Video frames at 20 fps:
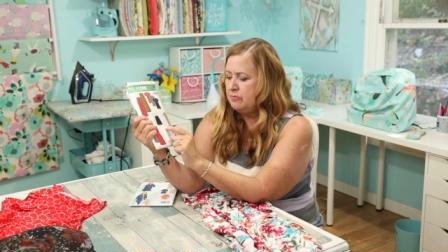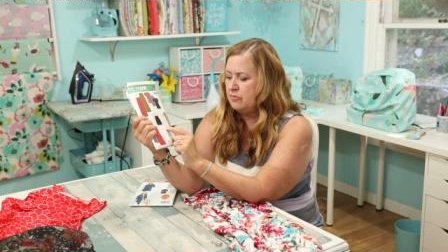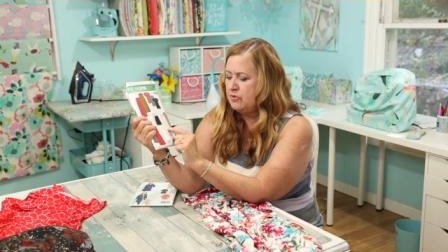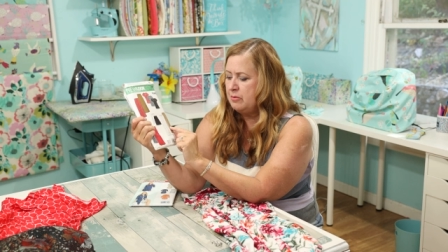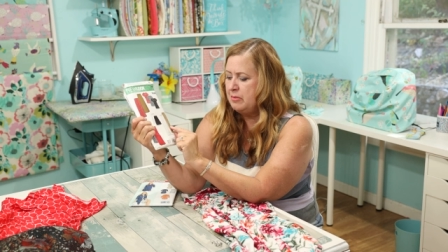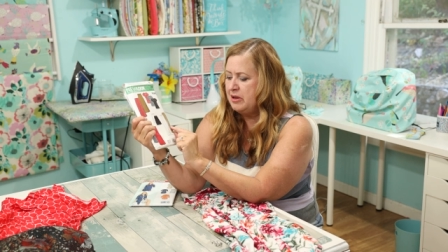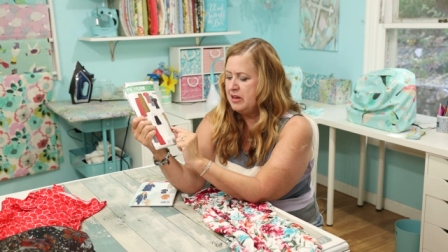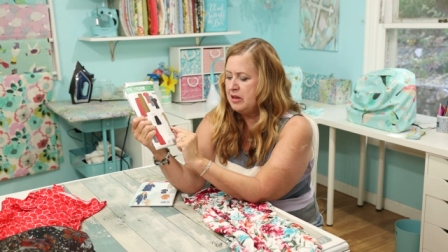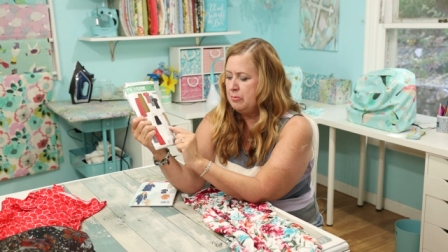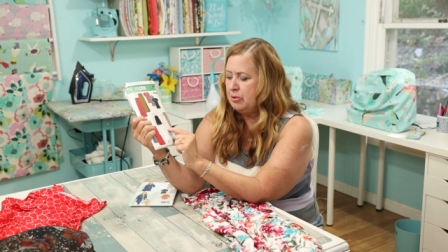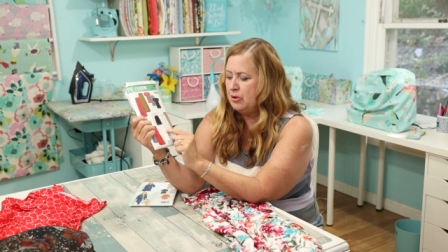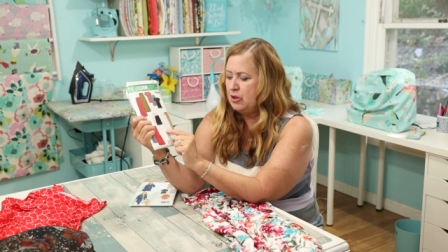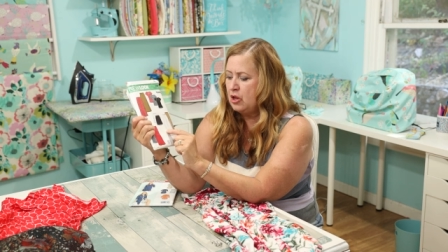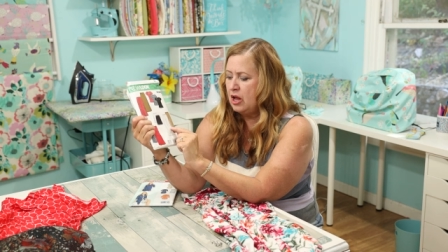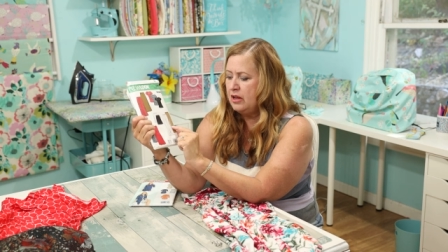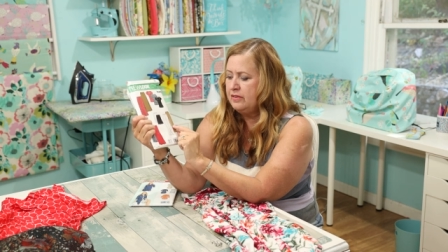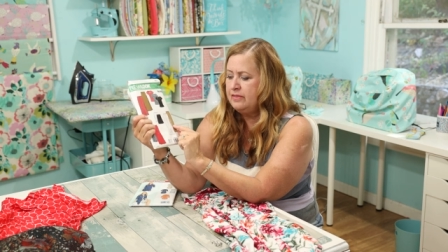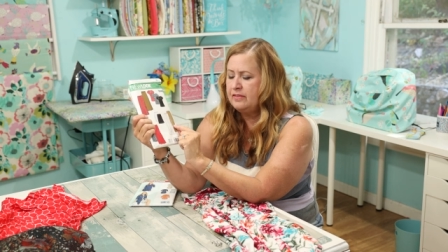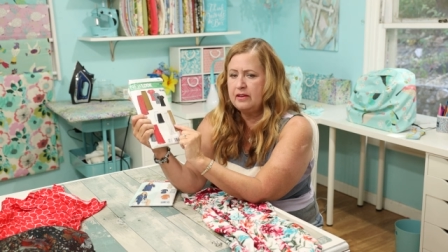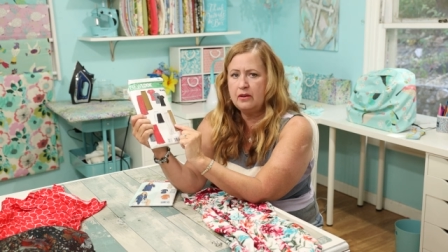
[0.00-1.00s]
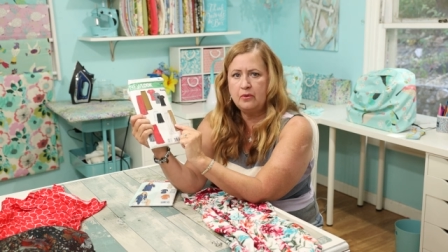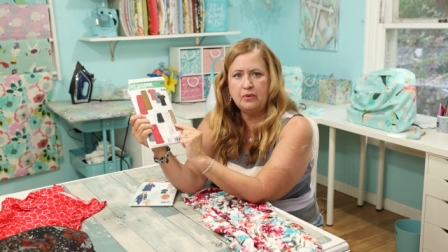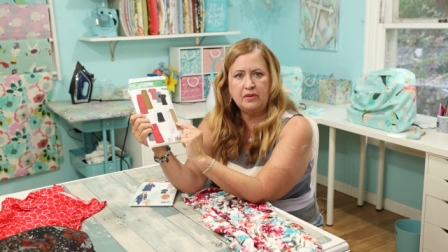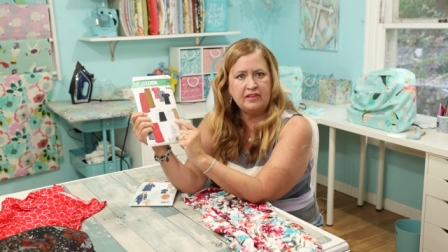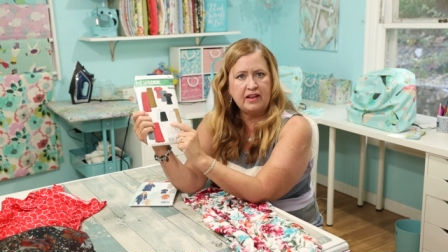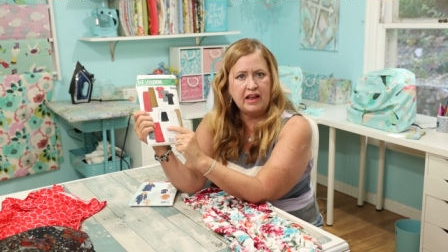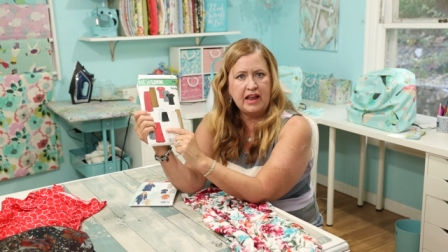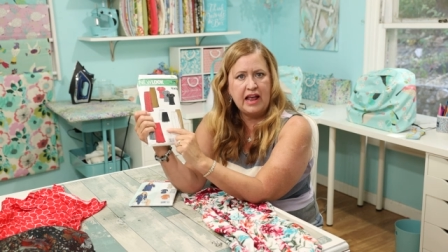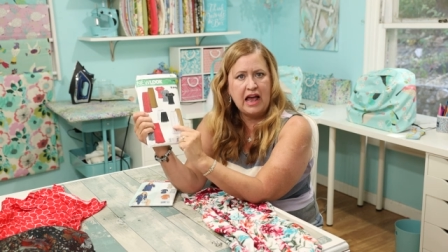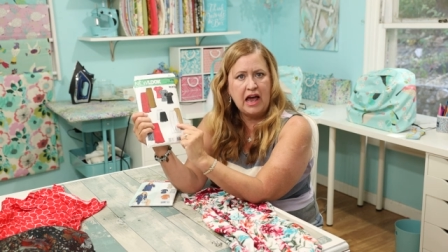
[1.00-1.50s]
to make it palazzo
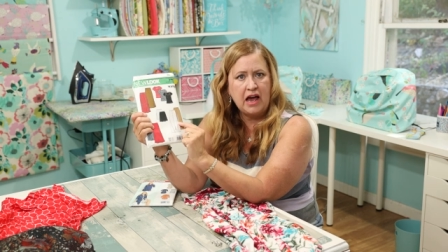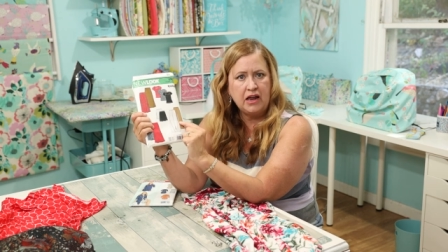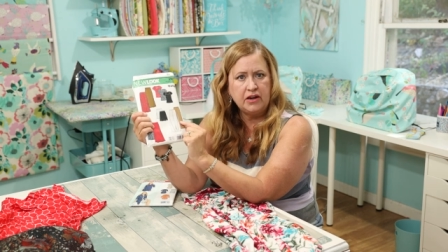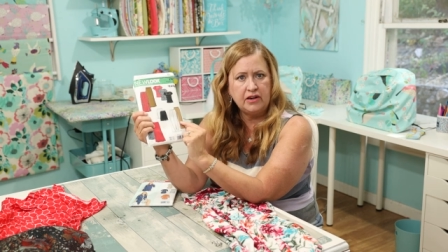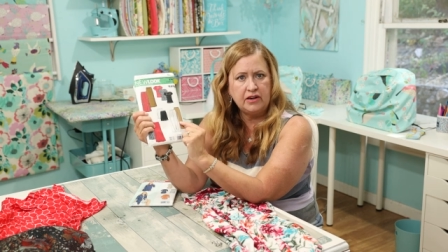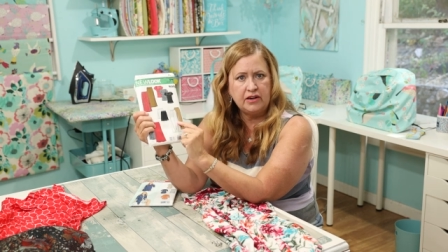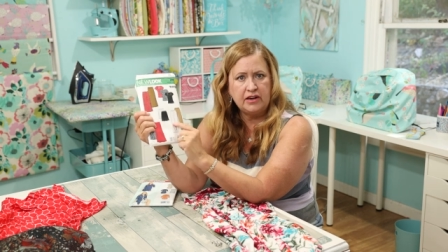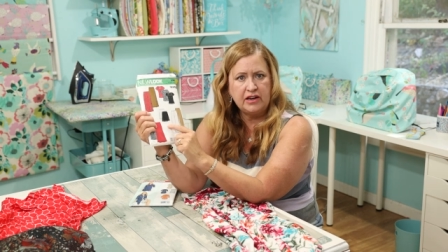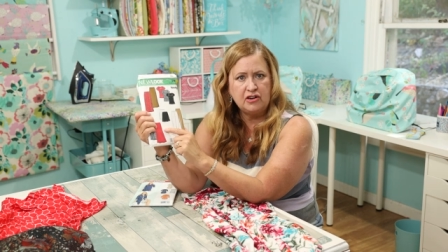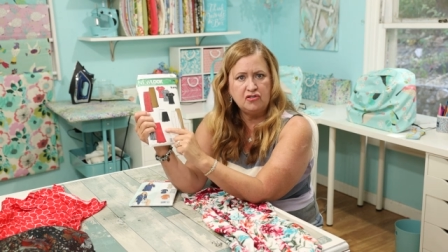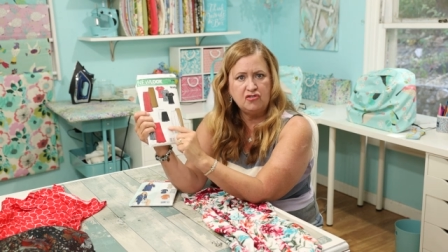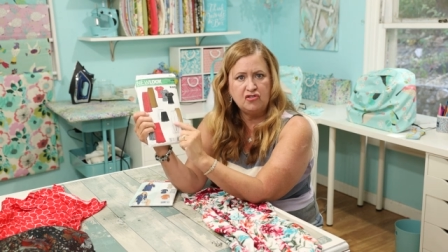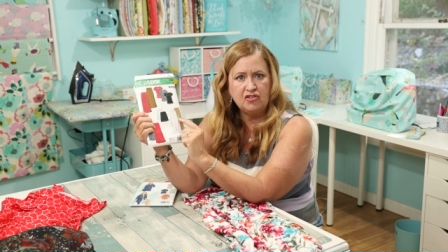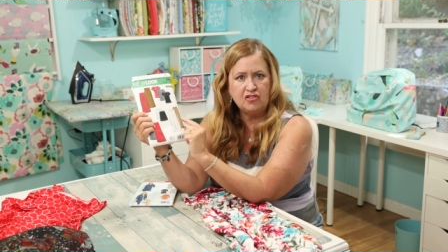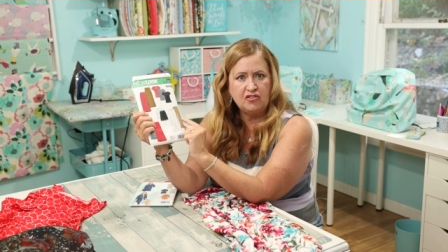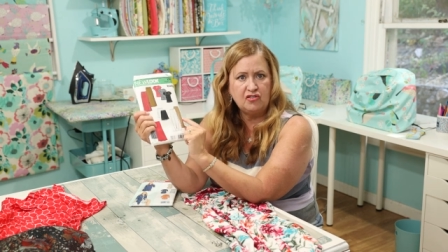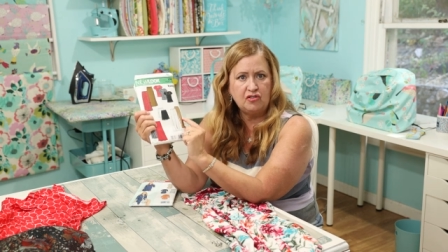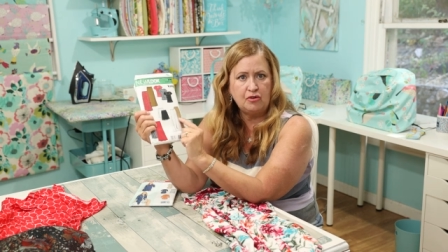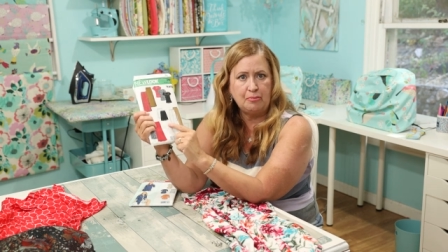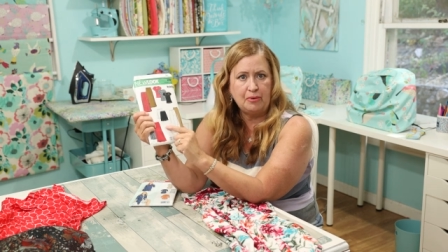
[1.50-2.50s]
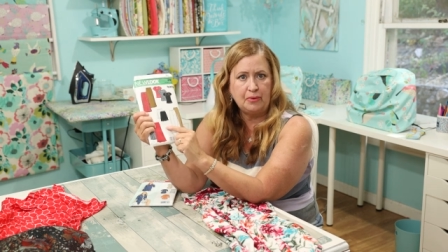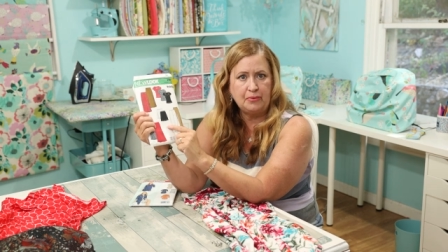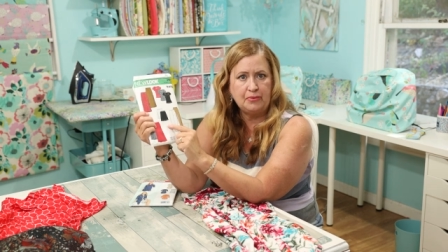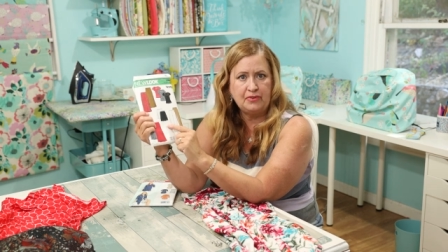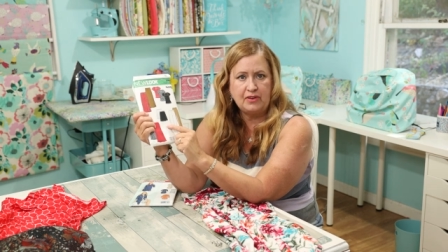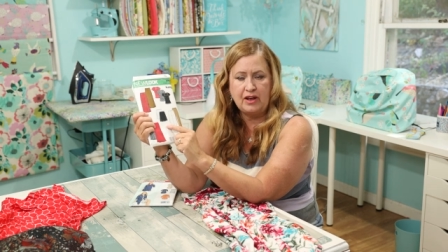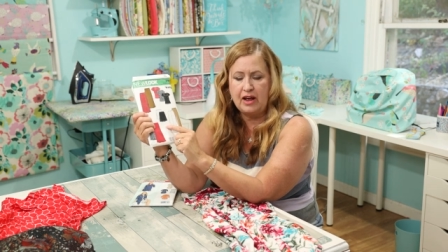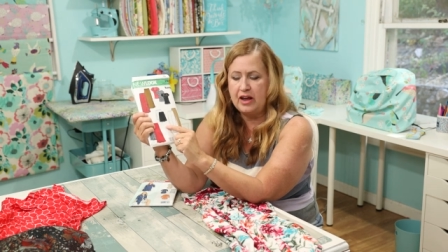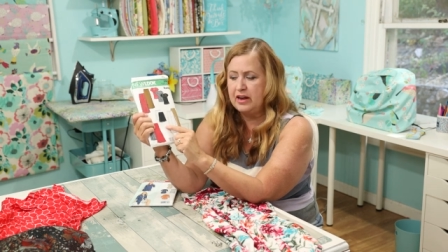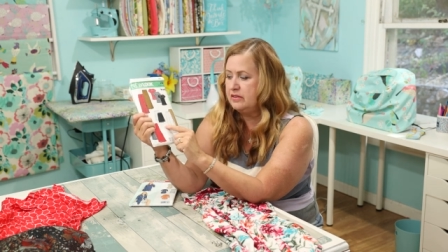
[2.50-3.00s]
is I added inches to both
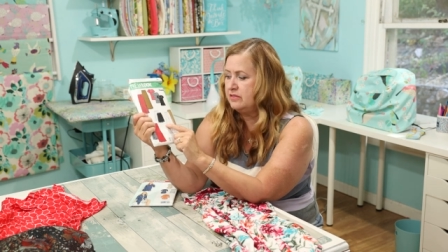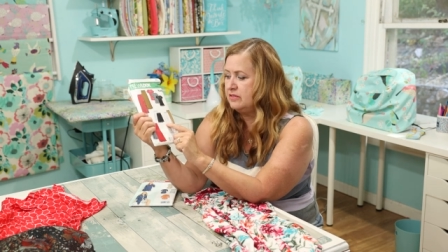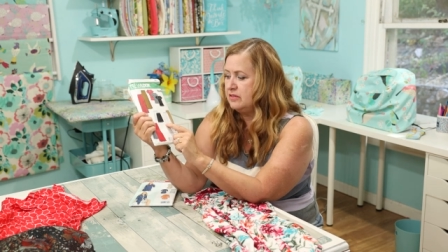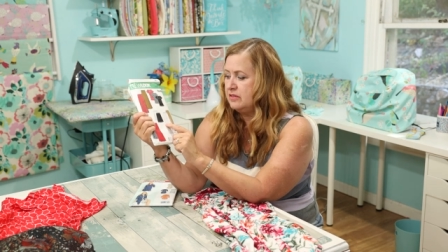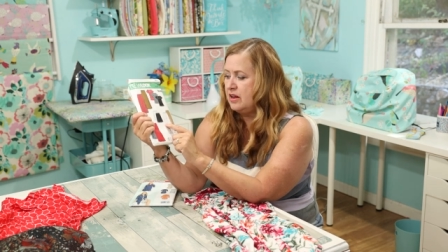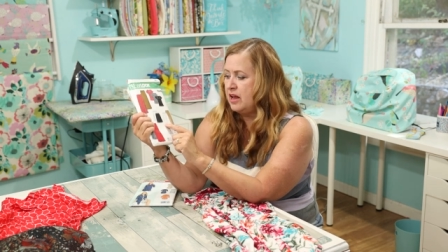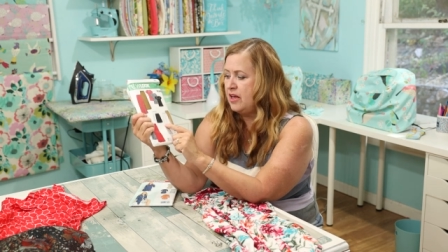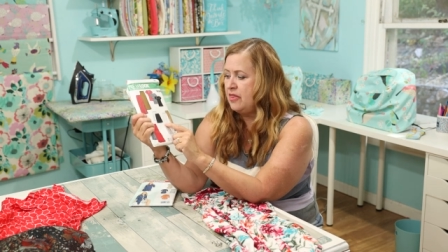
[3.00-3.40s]
sides,